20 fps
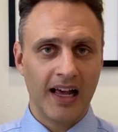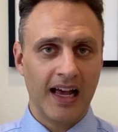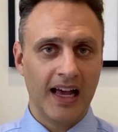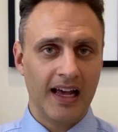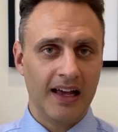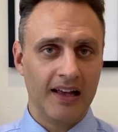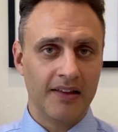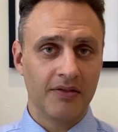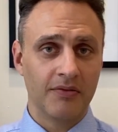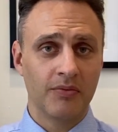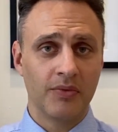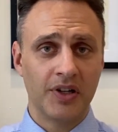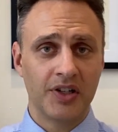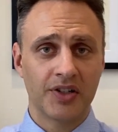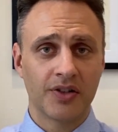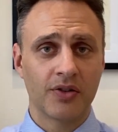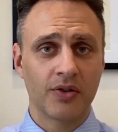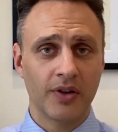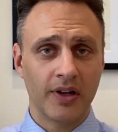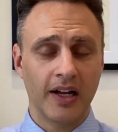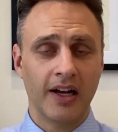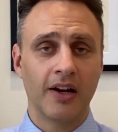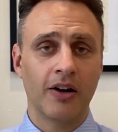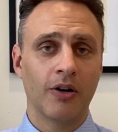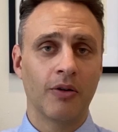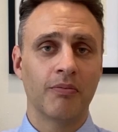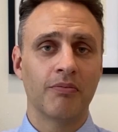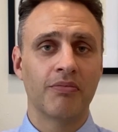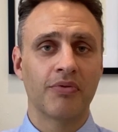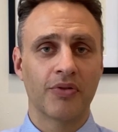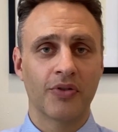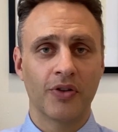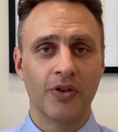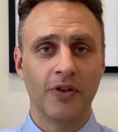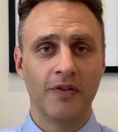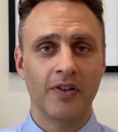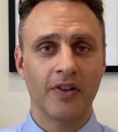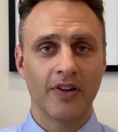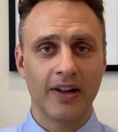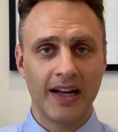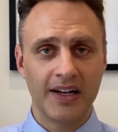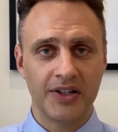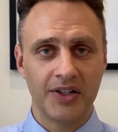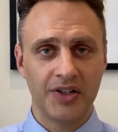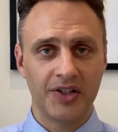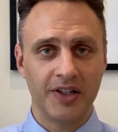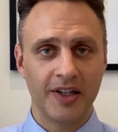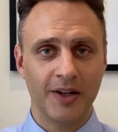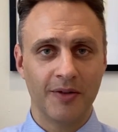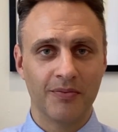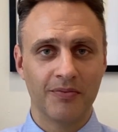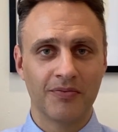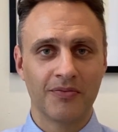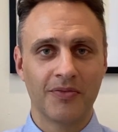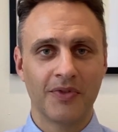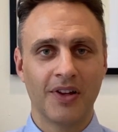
and which could help prove the relationship.